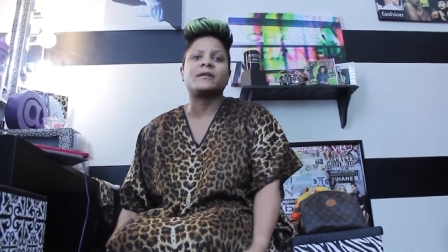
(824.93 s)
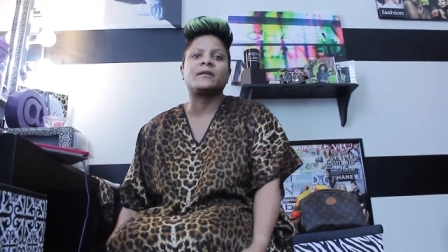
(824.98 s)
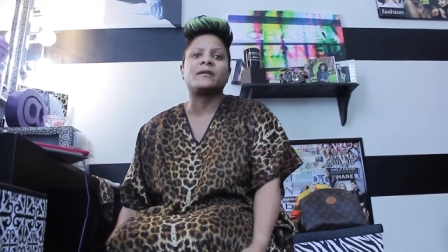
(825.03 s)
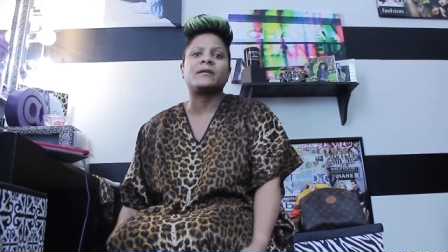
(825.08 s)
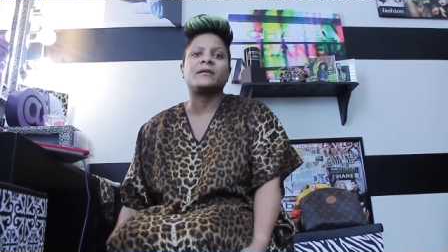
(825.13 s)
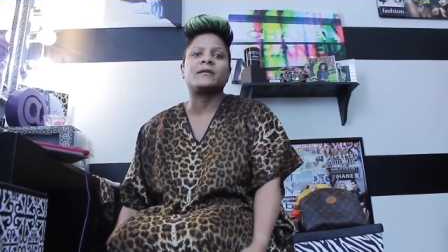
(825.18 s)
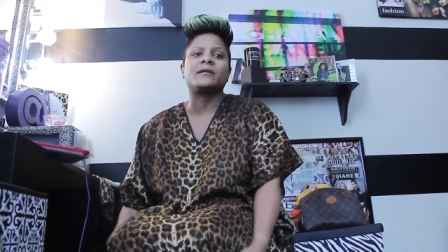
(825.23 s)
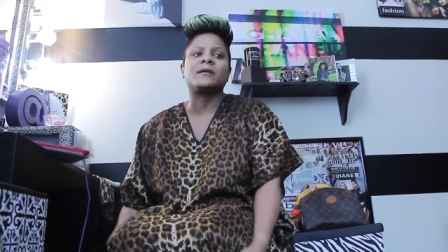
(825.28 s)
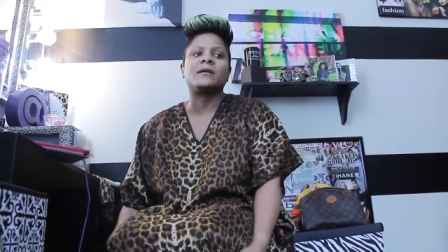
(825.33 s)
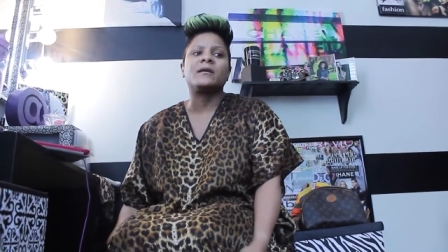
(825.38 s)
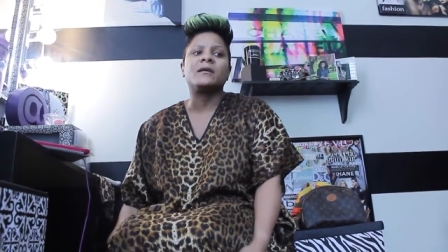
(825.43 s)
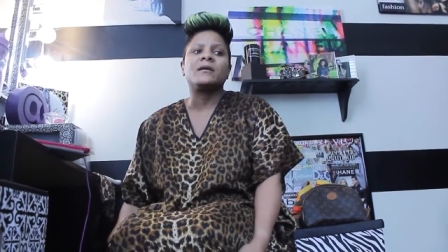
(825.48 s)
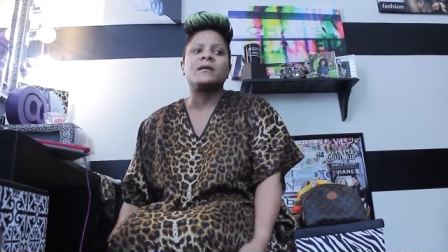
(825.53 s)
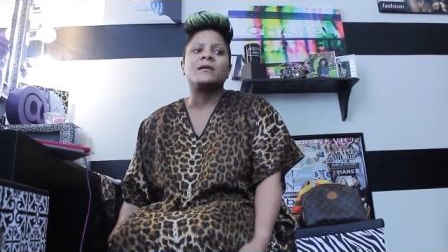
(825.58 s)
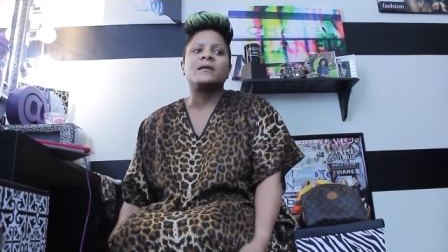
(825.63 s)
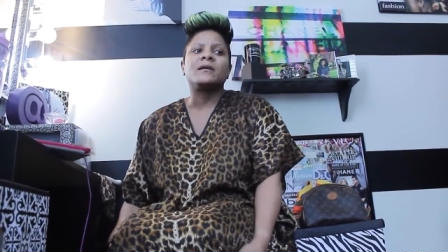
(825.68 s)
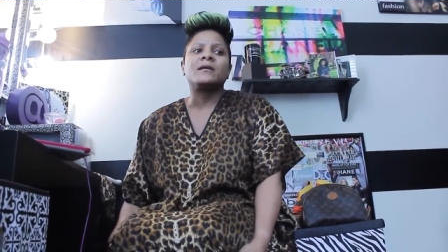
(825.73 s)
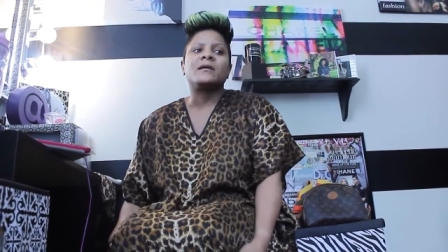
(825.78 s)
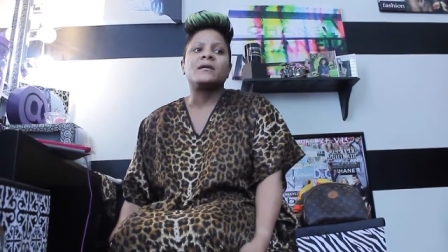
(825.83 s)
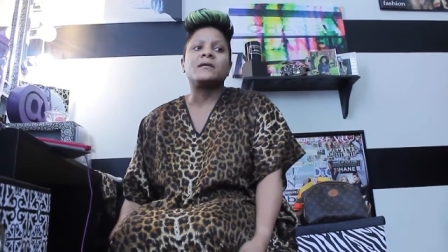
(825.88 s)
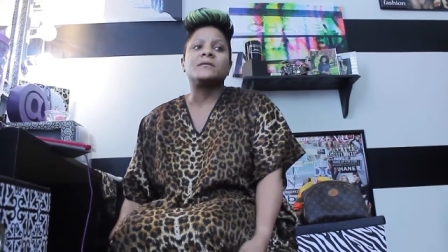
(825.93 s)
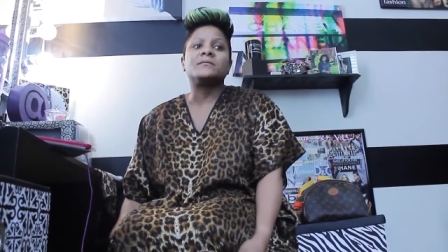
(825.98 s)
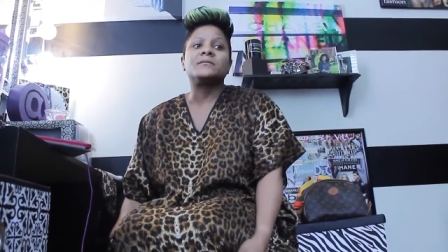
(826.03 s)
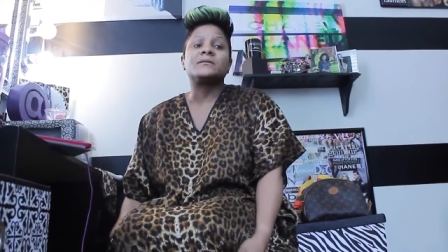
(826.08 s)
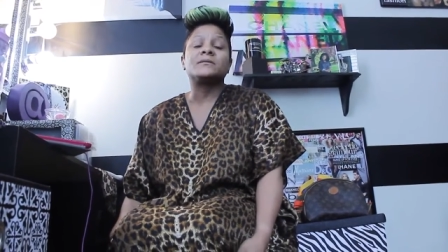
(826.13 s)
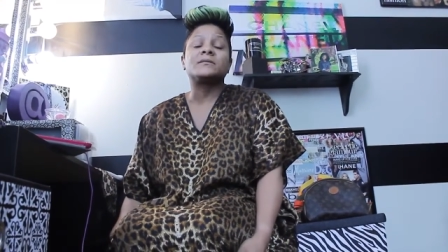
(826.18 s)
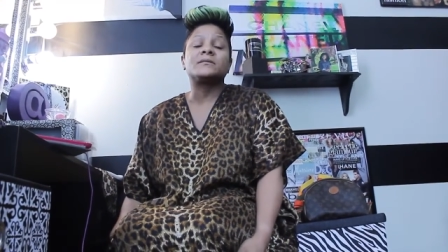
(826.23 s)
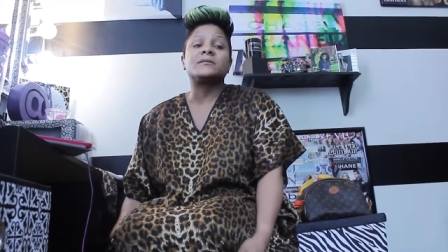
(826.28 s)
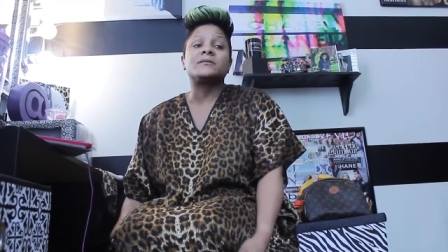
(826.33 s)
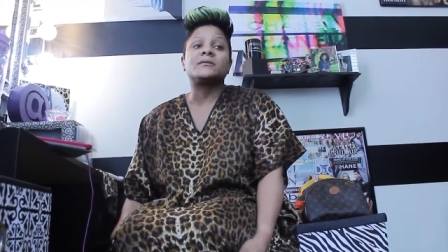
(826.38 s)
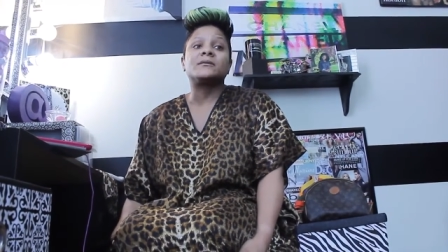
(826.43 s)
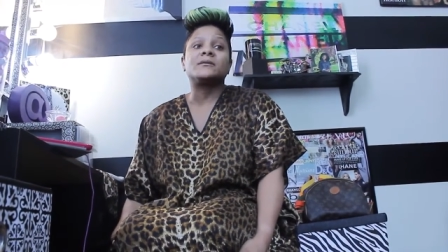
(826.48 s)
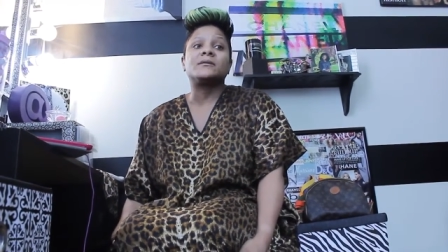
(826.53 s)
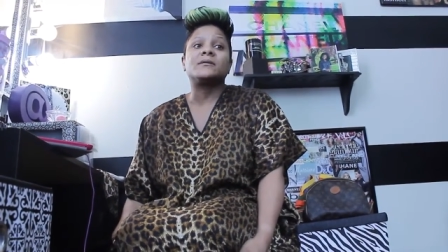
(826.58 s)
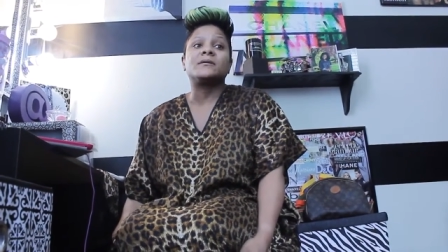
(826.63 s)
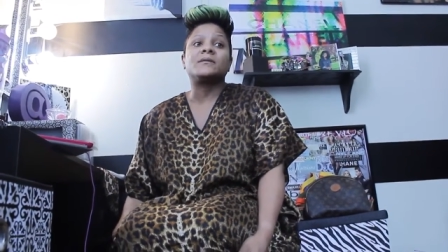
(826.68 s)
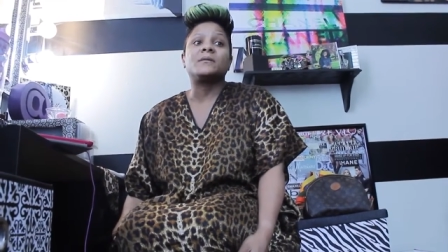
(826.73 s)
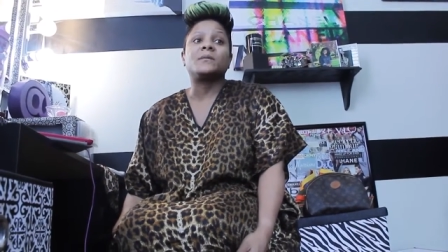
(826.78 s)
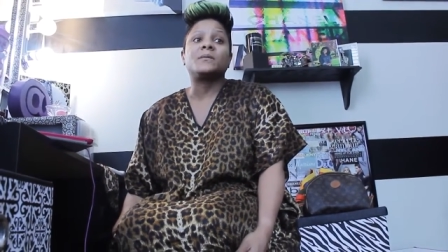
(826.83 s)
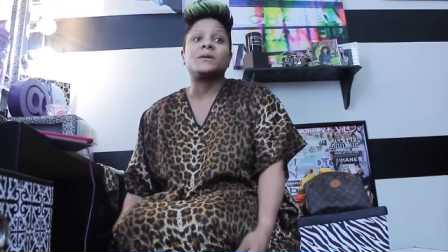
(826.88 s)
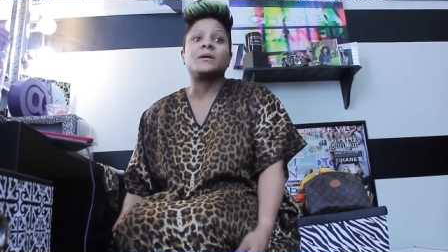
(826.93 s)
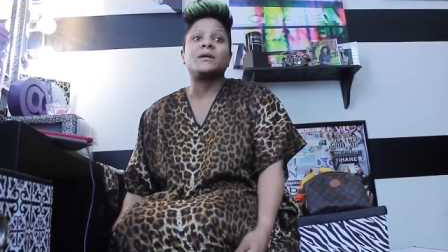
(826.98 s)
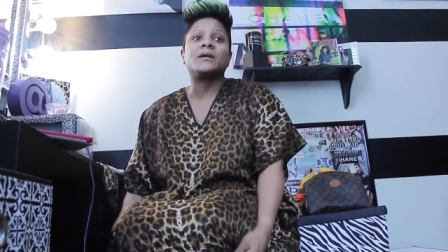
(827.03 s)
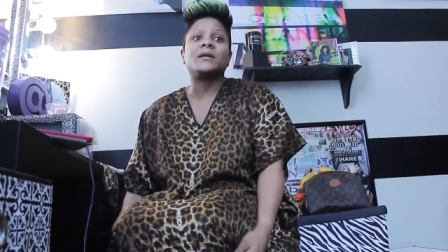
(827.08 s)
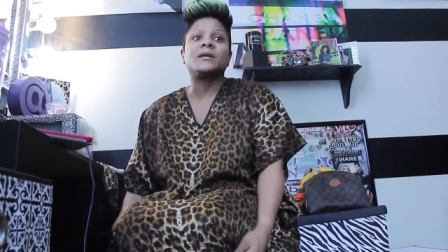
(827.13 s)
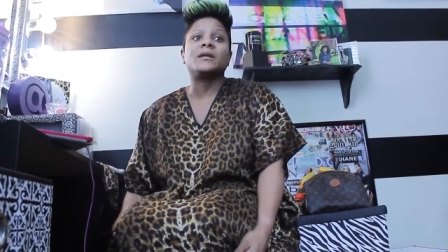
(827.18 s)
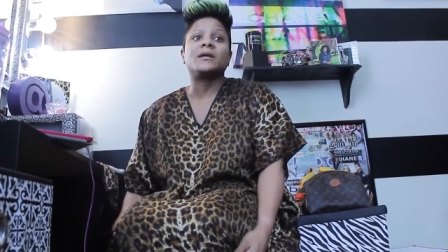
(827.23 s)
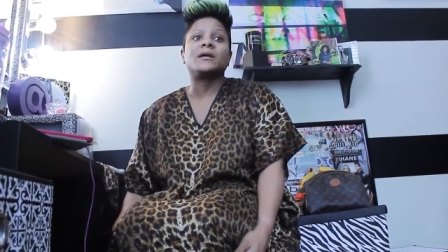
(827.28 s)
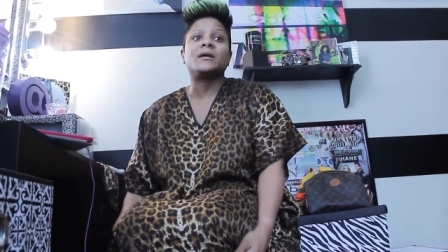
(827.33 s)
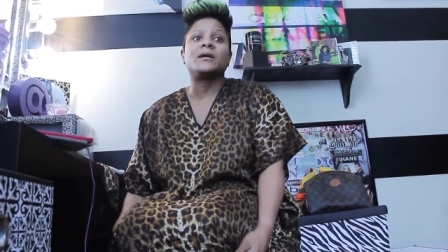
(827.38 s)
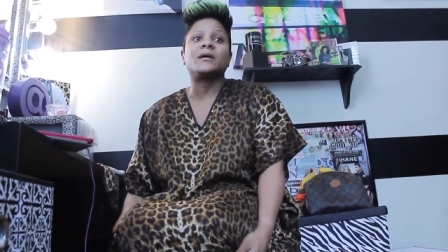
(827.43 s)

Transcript: and it was when